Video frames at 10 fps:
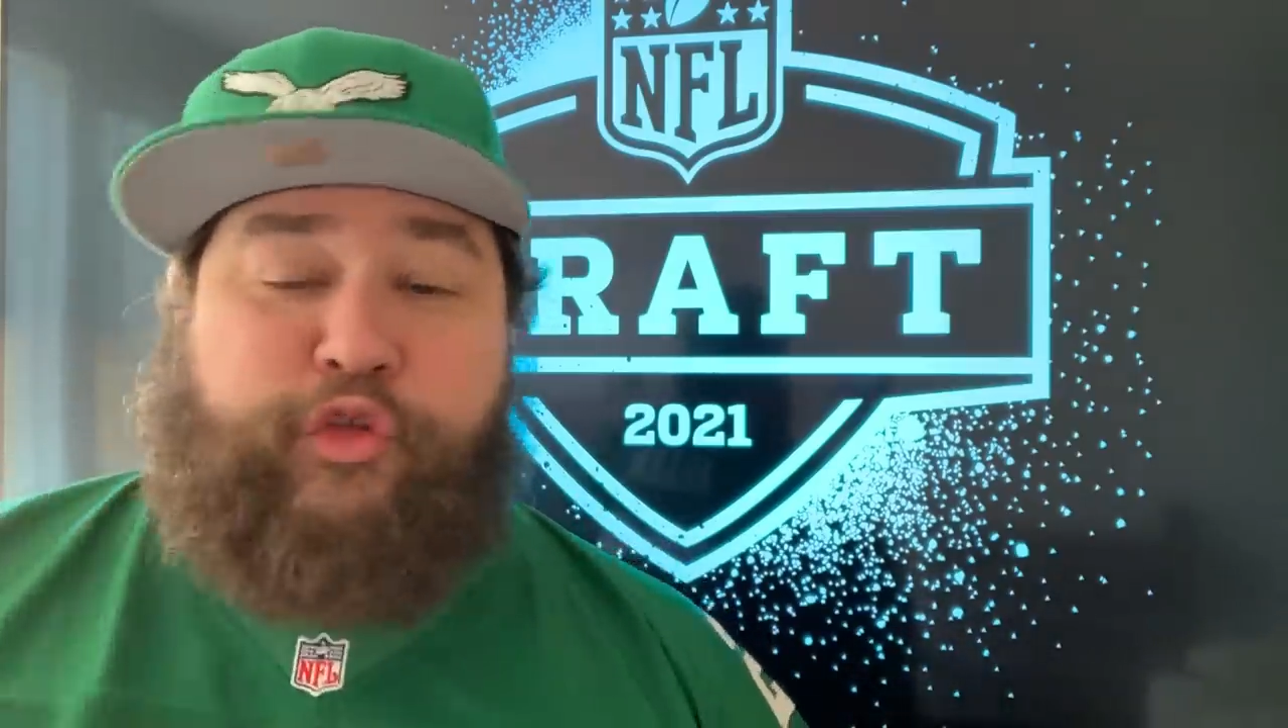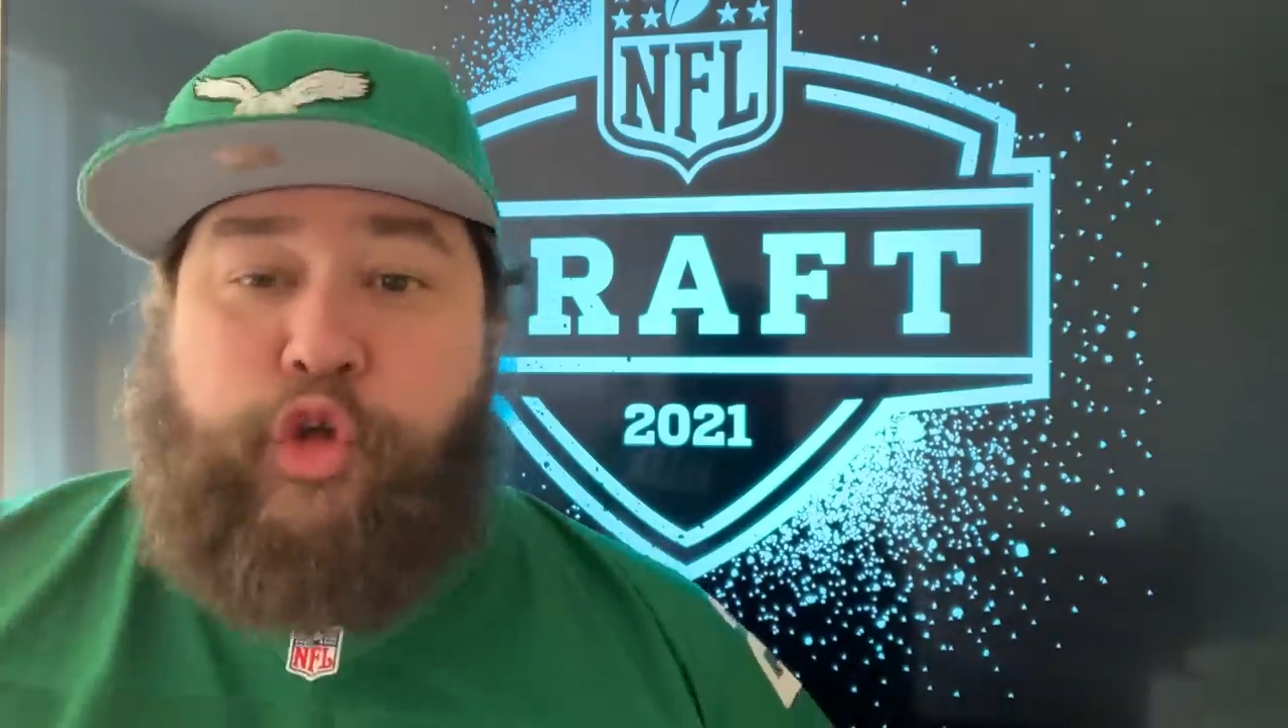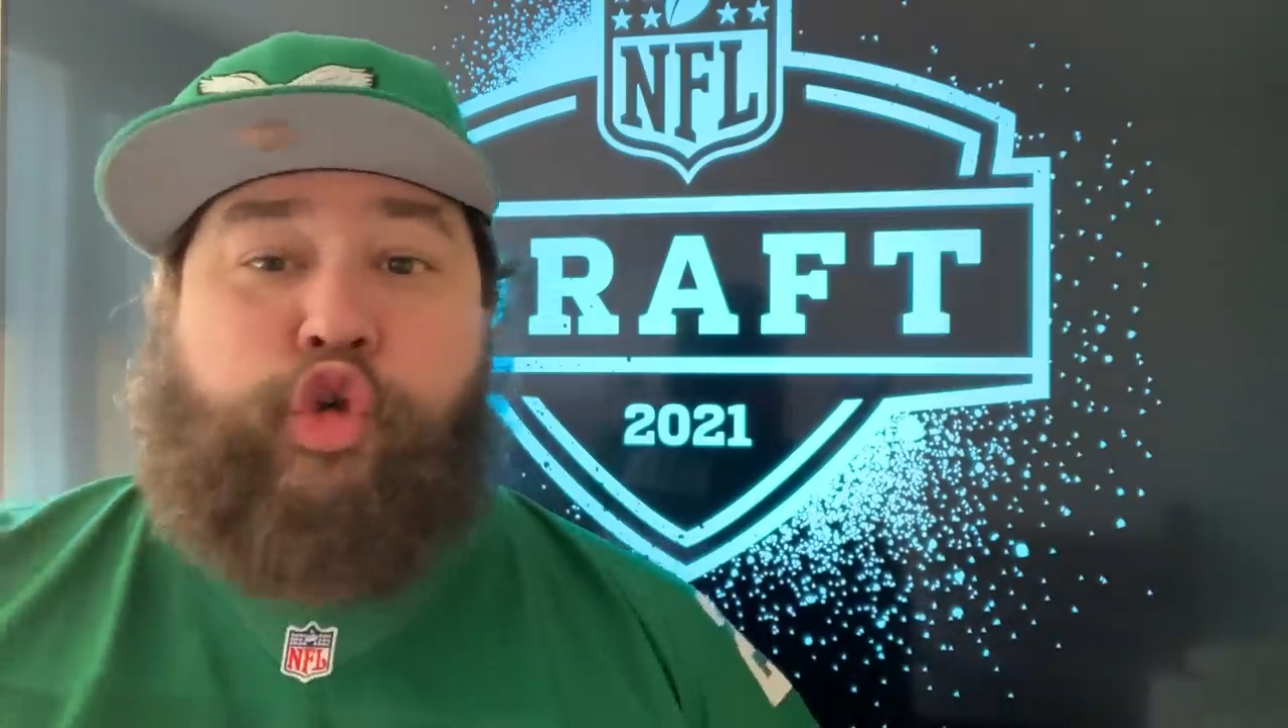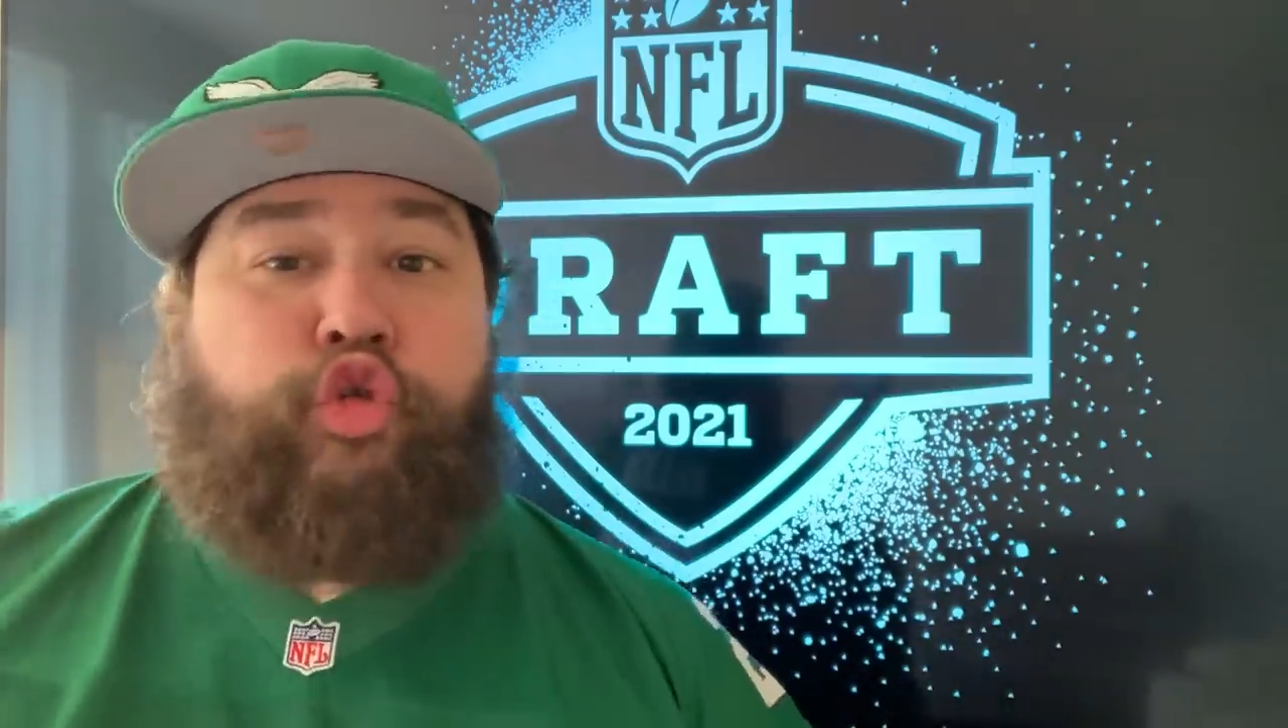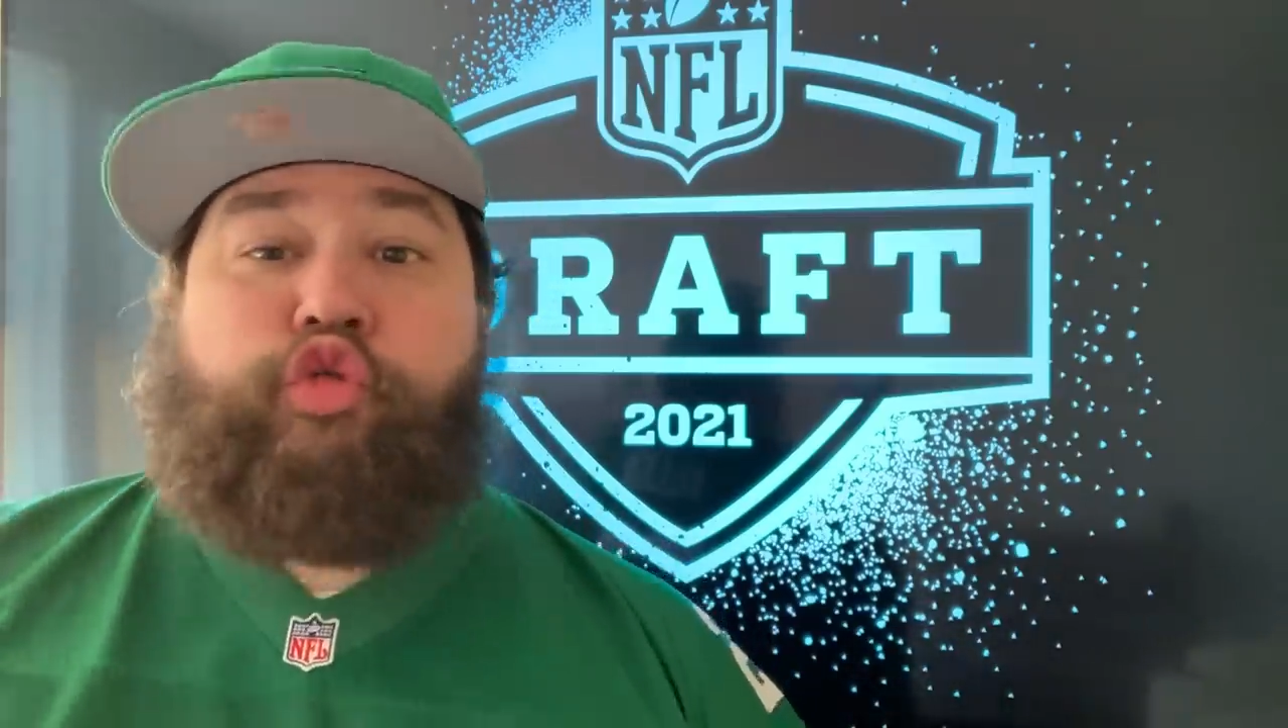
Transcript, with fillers: to do the